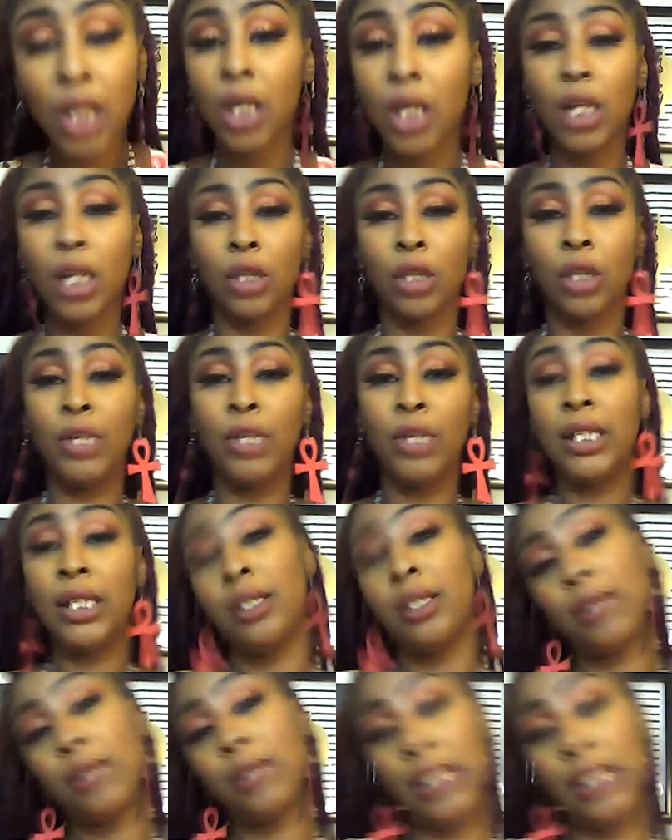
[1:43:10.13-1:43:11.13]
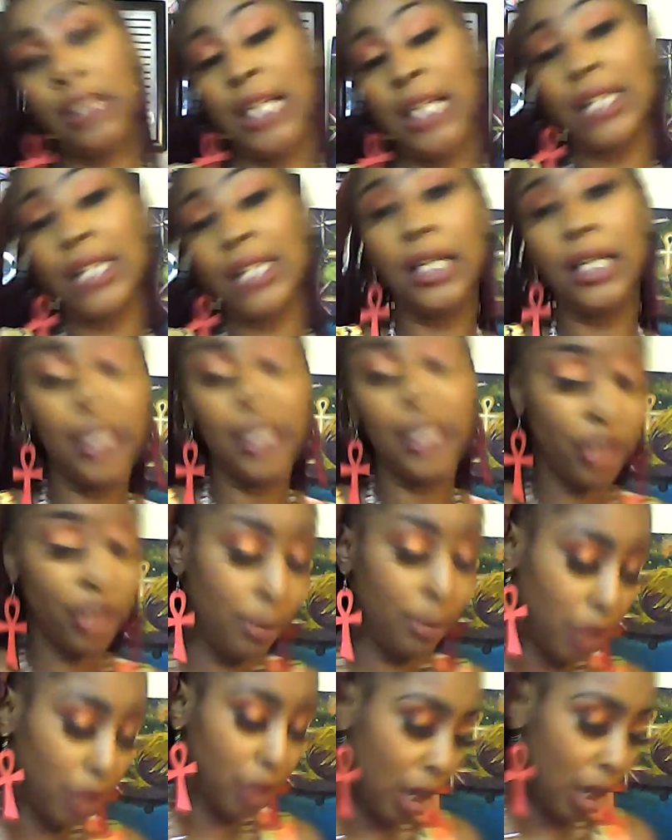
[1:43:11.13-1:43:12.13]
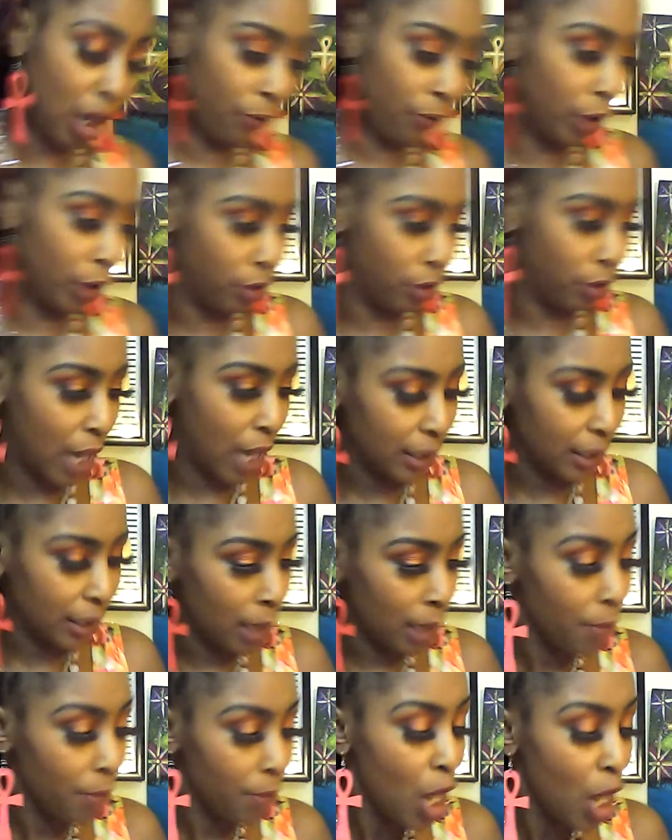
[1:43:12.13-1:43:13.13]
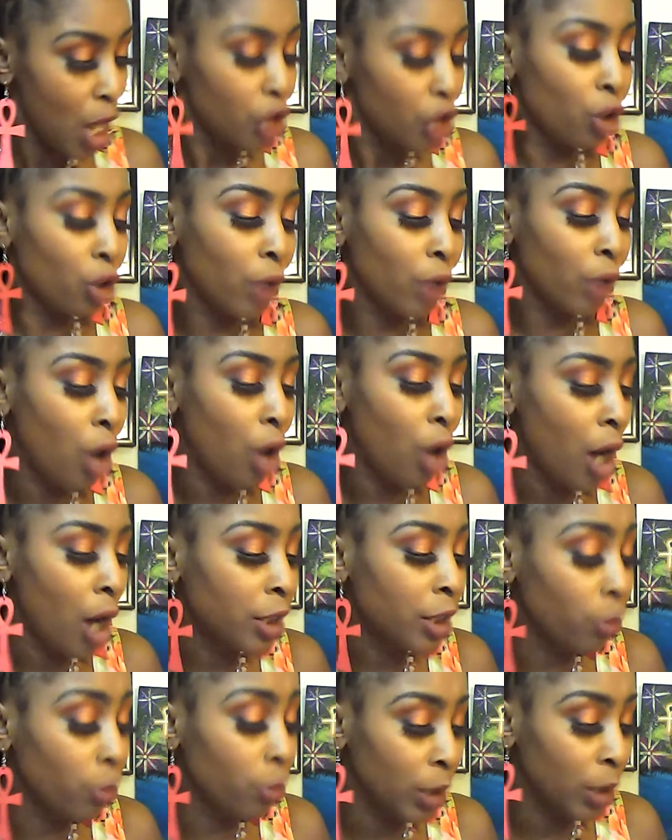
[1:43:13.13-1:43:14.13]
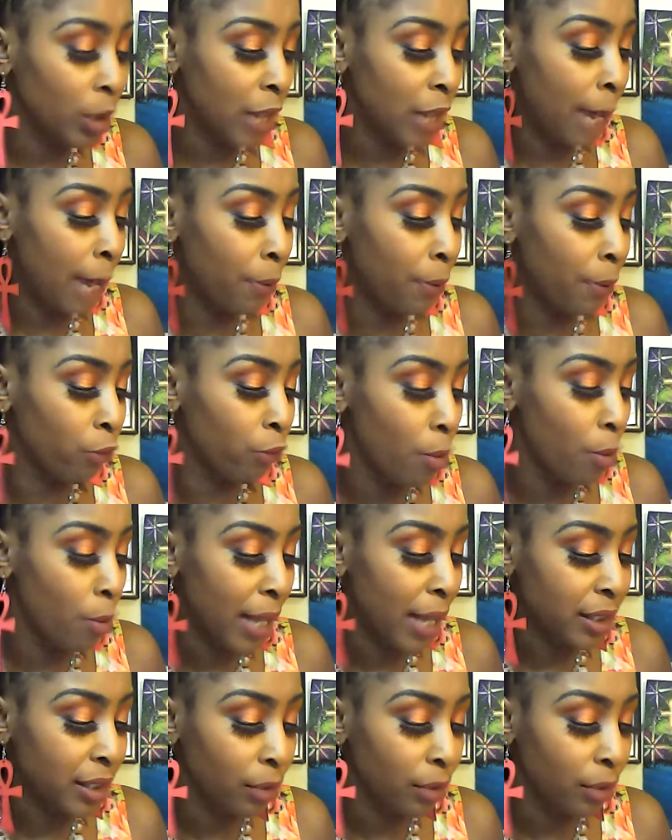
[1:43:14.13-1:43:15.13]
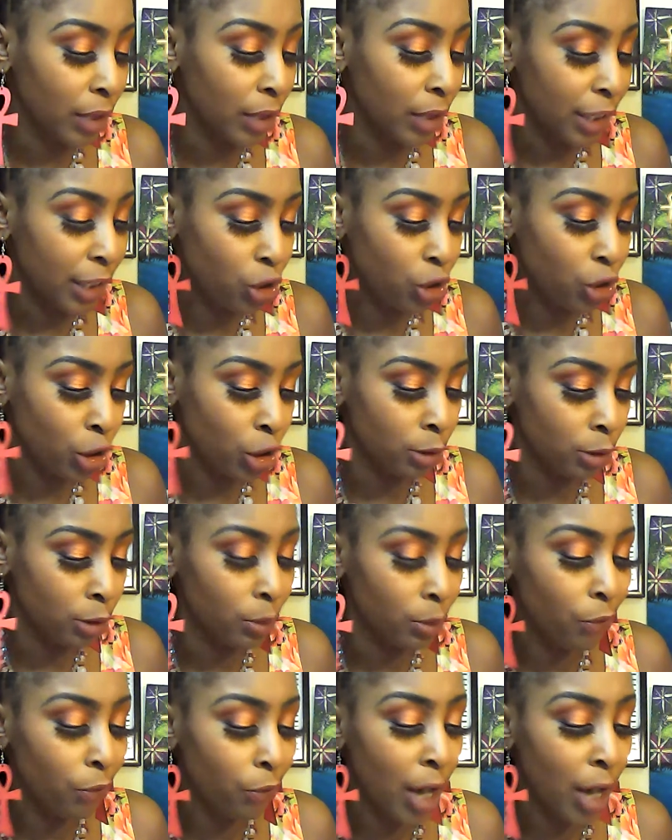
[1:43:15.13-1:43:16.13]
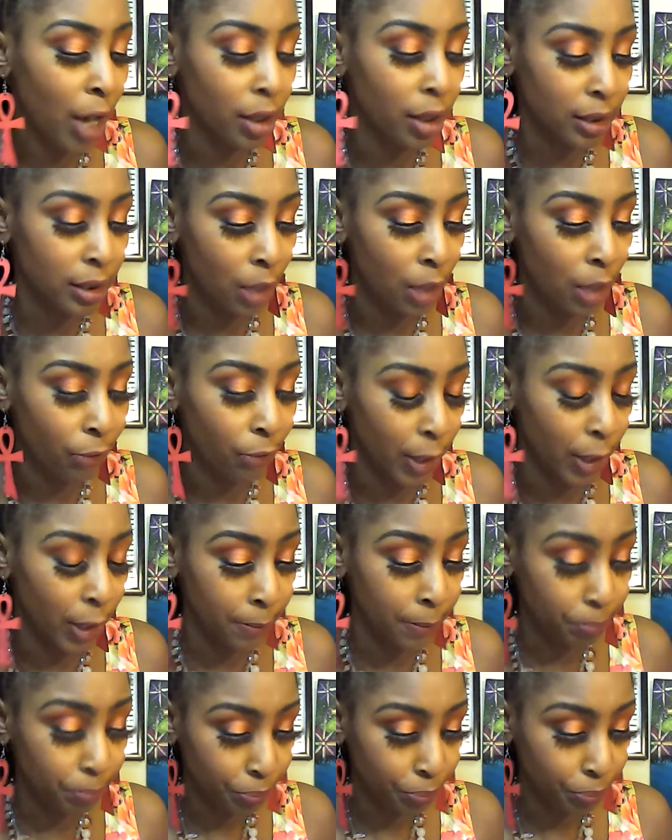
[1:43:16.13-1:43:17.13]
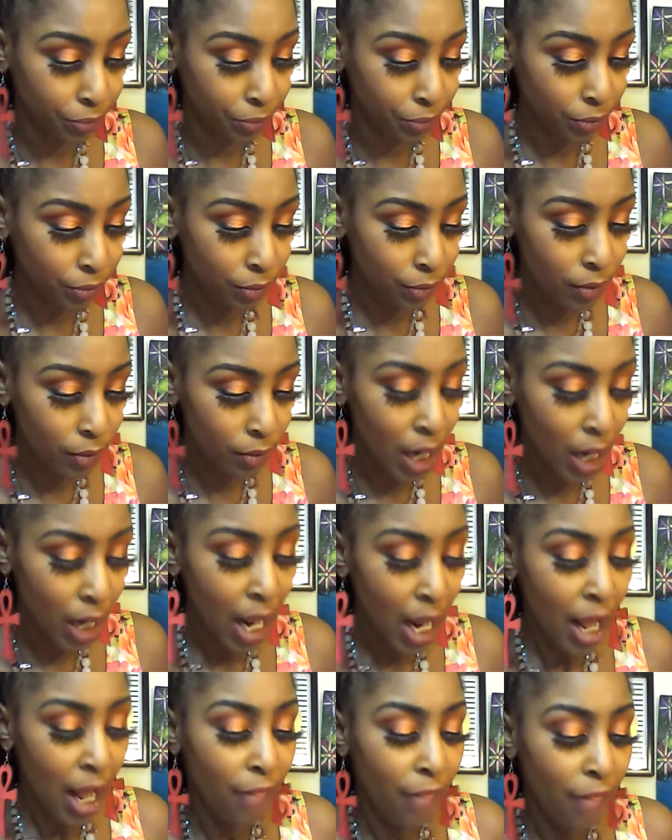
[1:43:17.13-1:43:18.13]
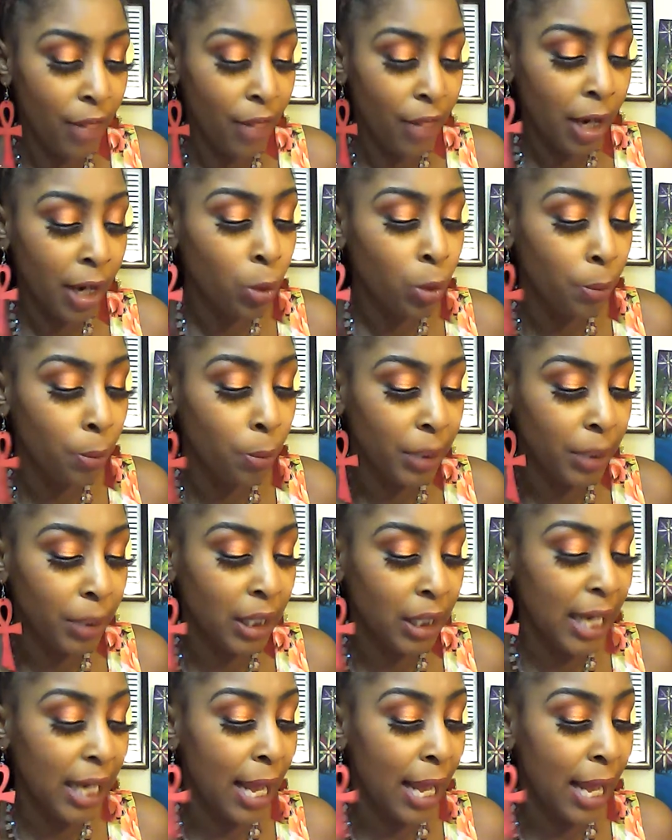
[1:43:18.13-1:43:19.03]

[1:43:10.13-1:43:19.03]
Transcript: So that's the energy. I'm just kind of filling you guys up. So regardless of what type of romantic relationships we find ourselves in, there will be